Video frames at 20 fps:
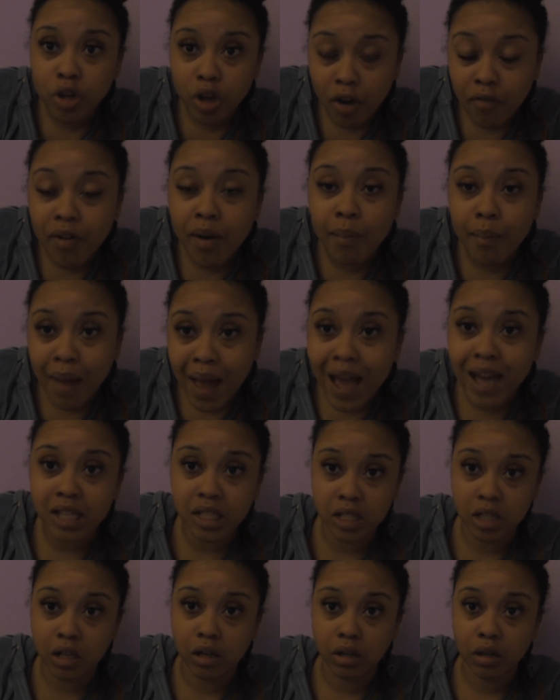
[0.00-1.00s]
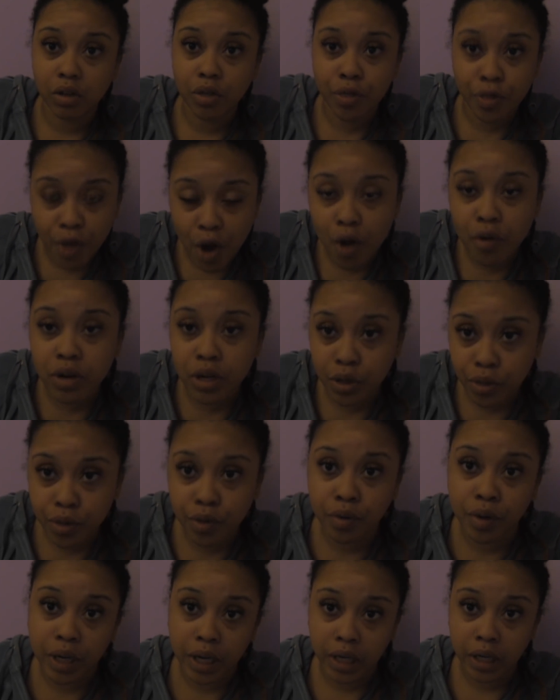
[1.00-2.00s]
you're a master,
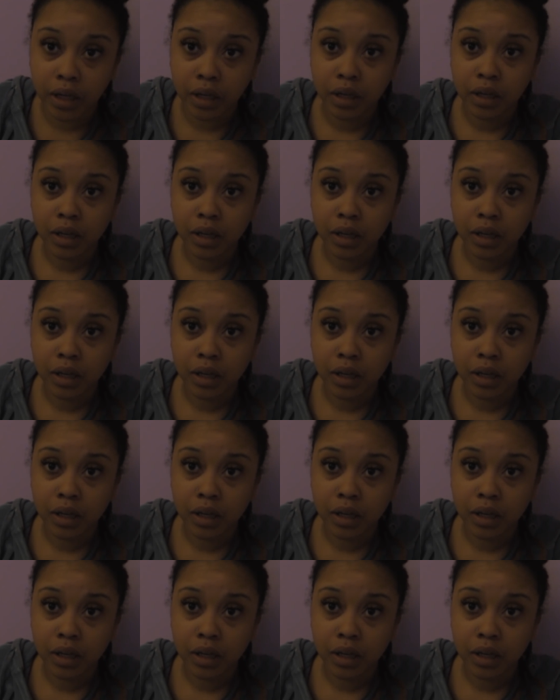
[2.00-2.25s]
33.